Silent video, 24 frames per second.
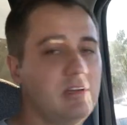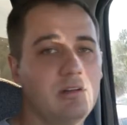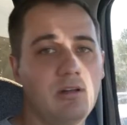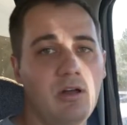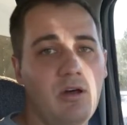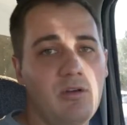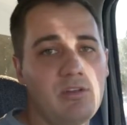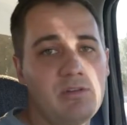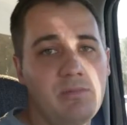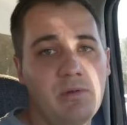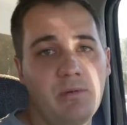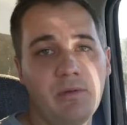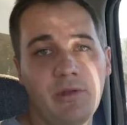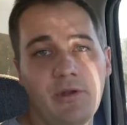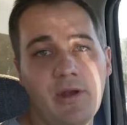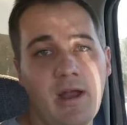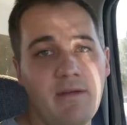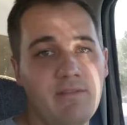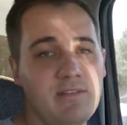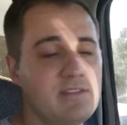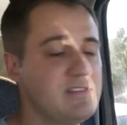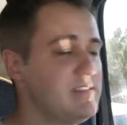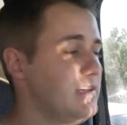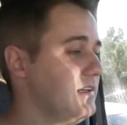You'll always be able to
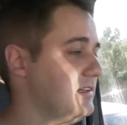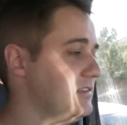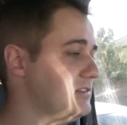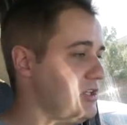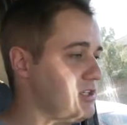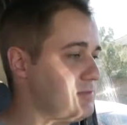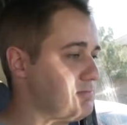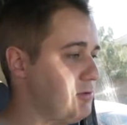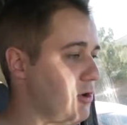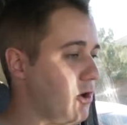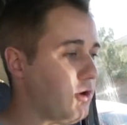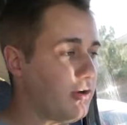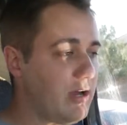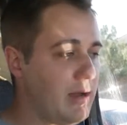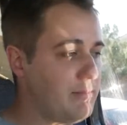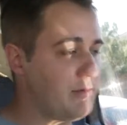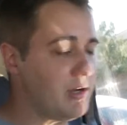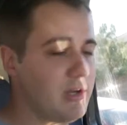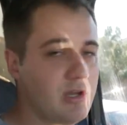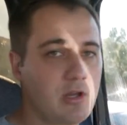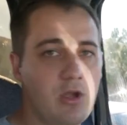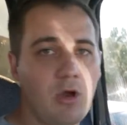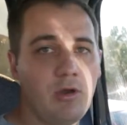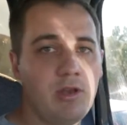drive this thing. We just programmed
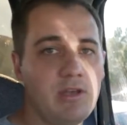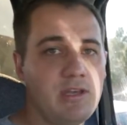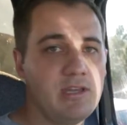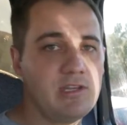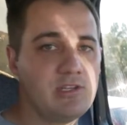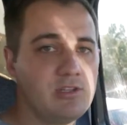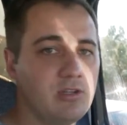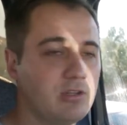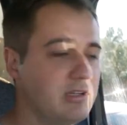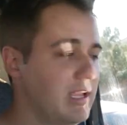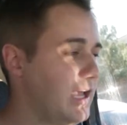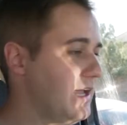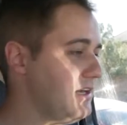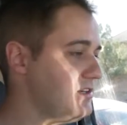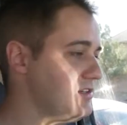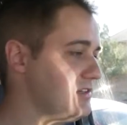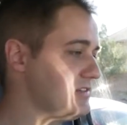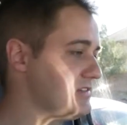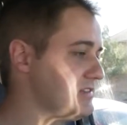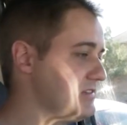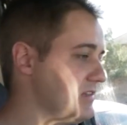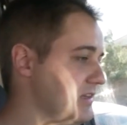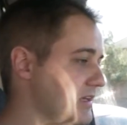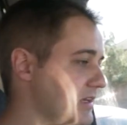our Dakota digital
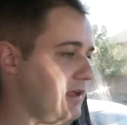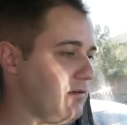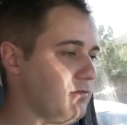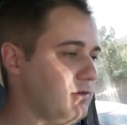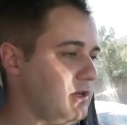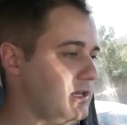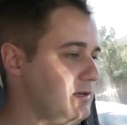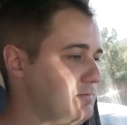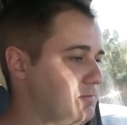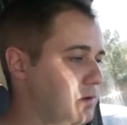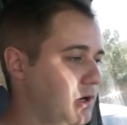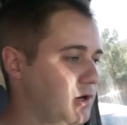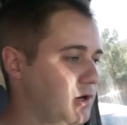gauges. They read